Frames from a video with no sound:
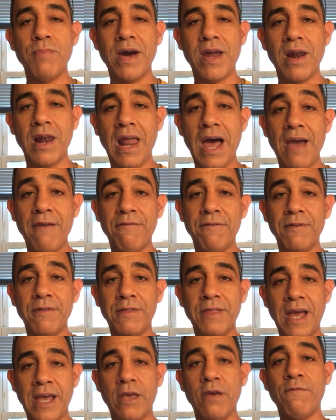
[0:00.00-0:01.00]
Better Life.
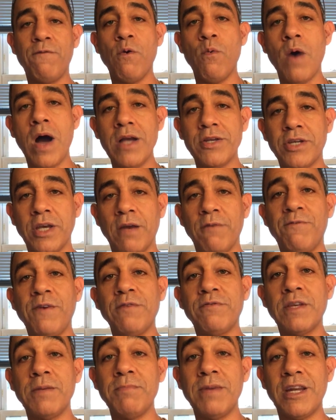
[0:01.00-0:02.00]
Thank you for watching
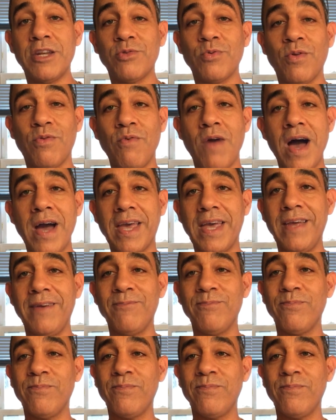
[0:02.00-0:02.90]
15 Minutes with Rocky.